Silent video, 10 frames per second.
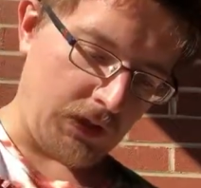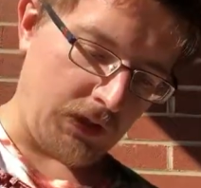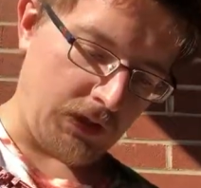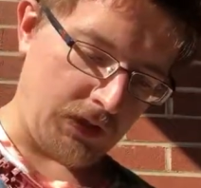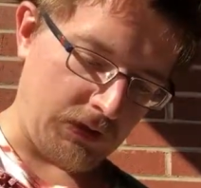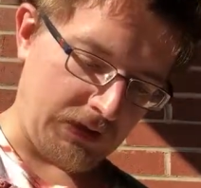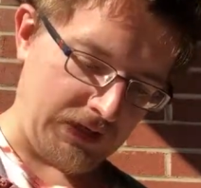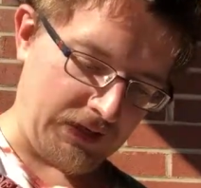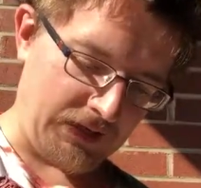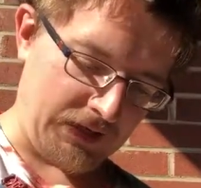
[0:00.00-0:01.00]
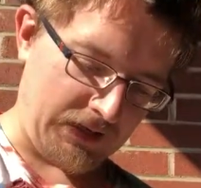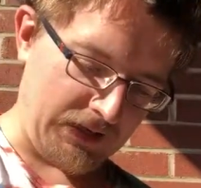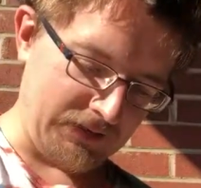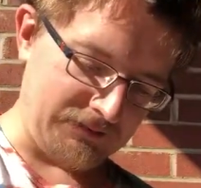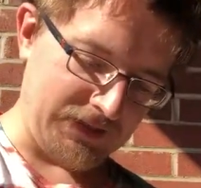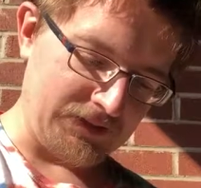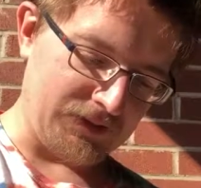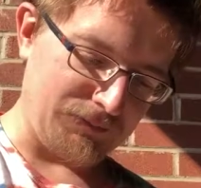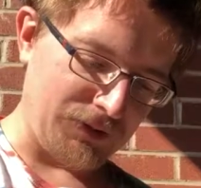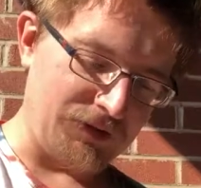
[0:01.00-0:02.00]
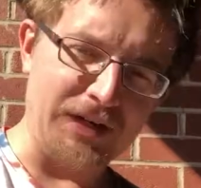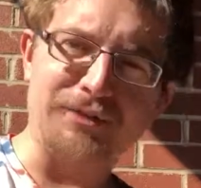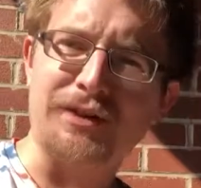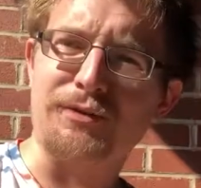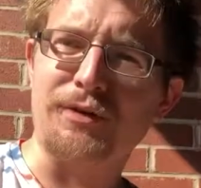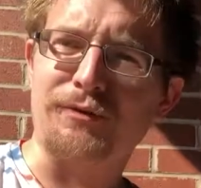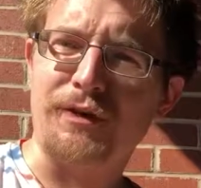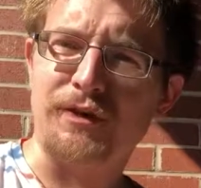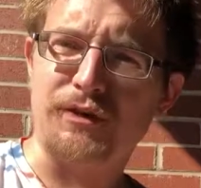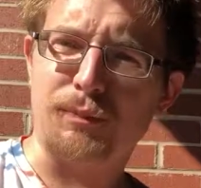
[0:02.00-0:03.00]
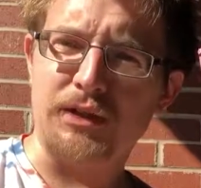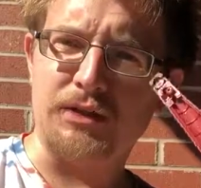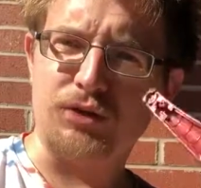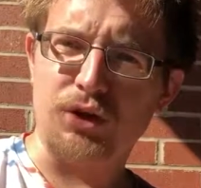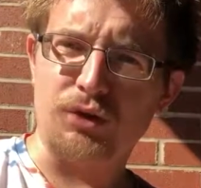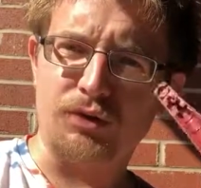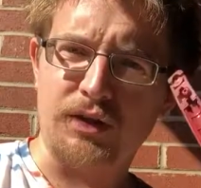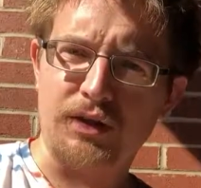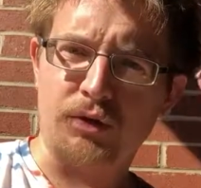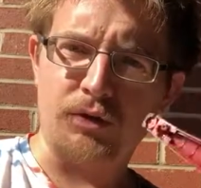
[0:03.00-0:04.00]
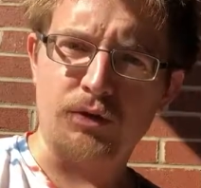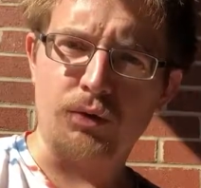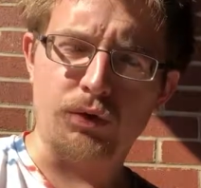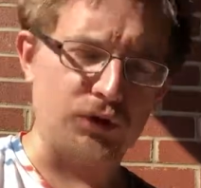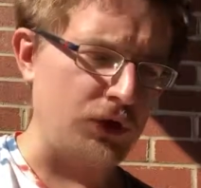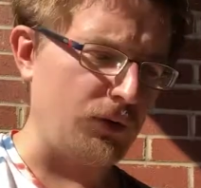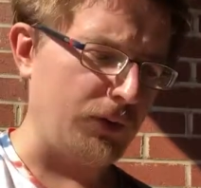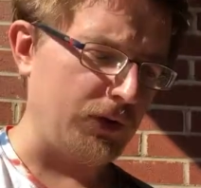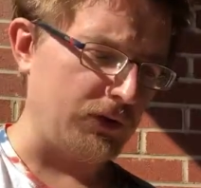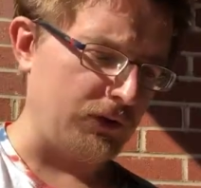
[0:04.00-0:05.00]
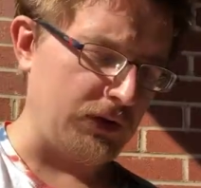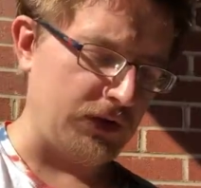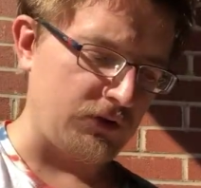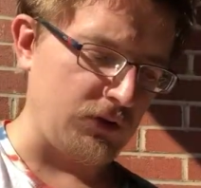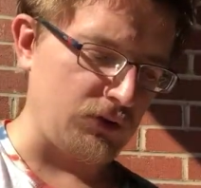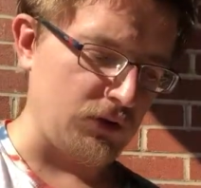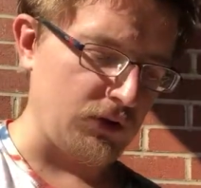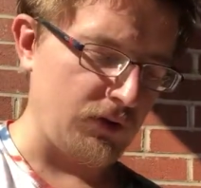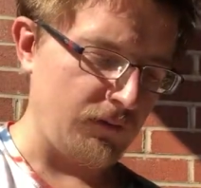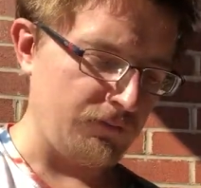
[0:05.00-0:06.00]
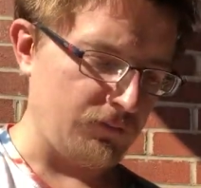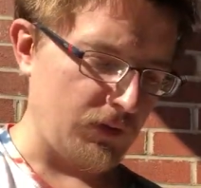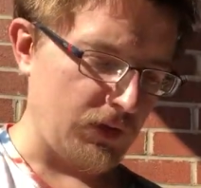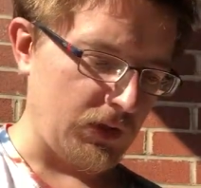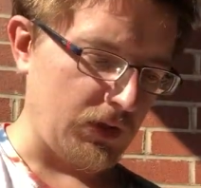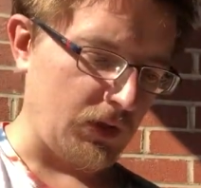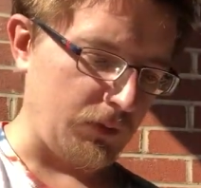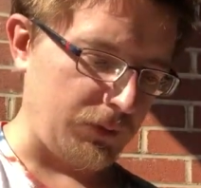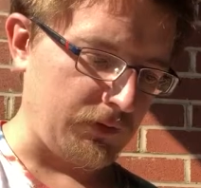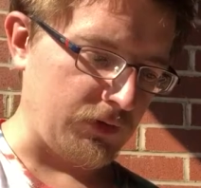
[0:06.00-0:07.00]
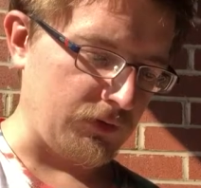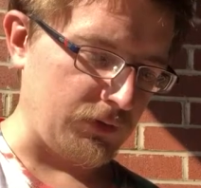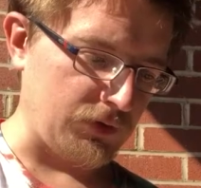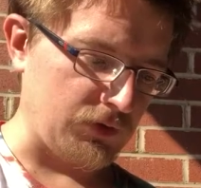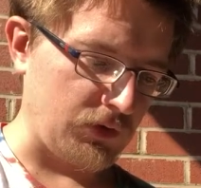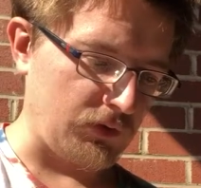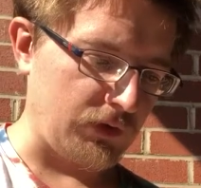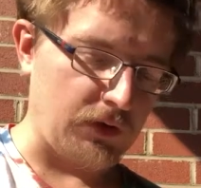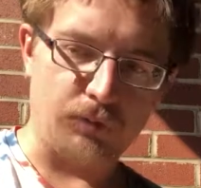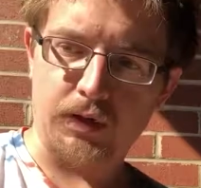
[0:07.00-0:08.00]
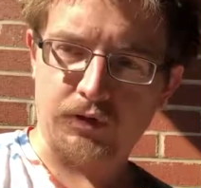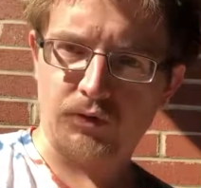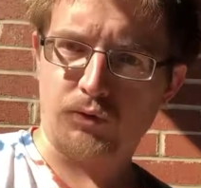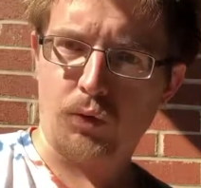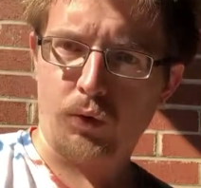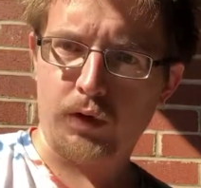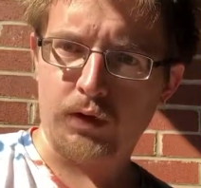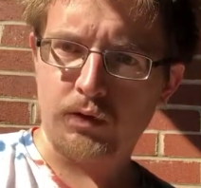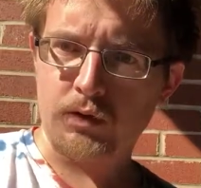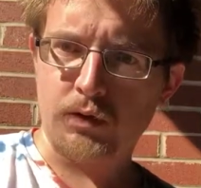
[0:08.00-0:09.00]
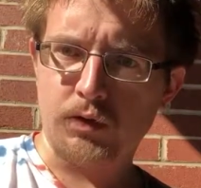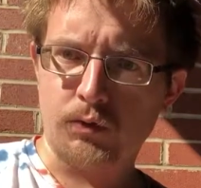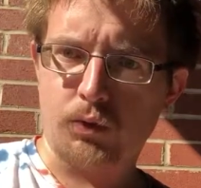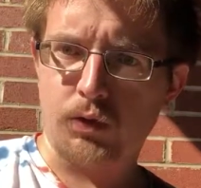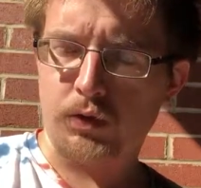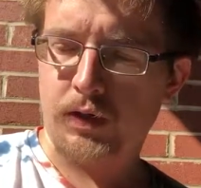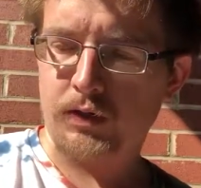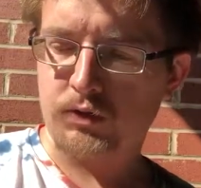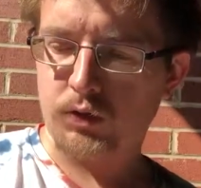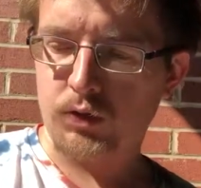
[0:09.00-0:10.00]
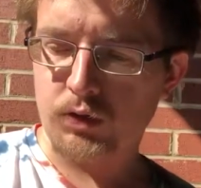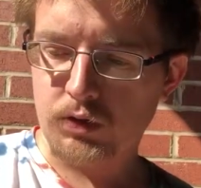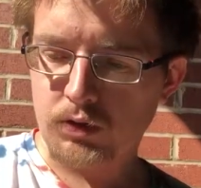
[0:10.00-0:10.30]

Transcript: And personally, I was never really a fan of the spinning shield thing. It looked cool in the show, but the execution in all previous versions of Dinobot as a toy were not good.